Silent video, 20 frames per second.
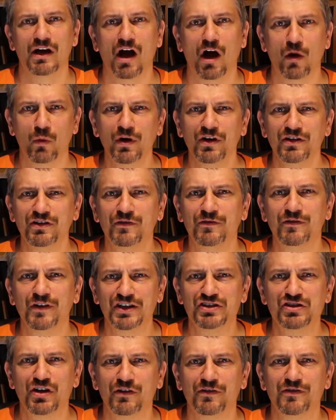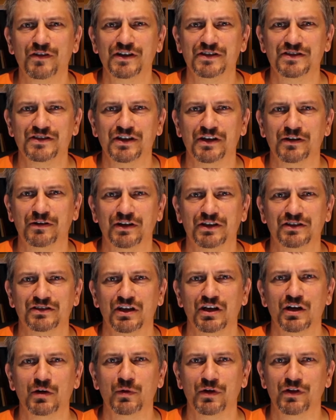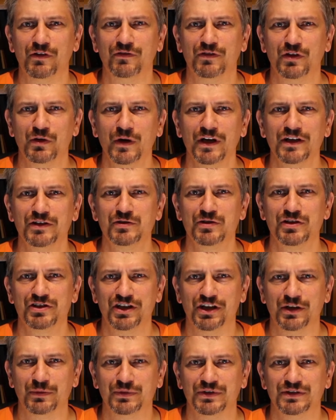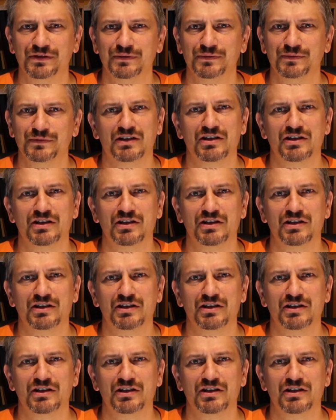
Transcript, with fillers: wanted to finish off this series with a few extra tips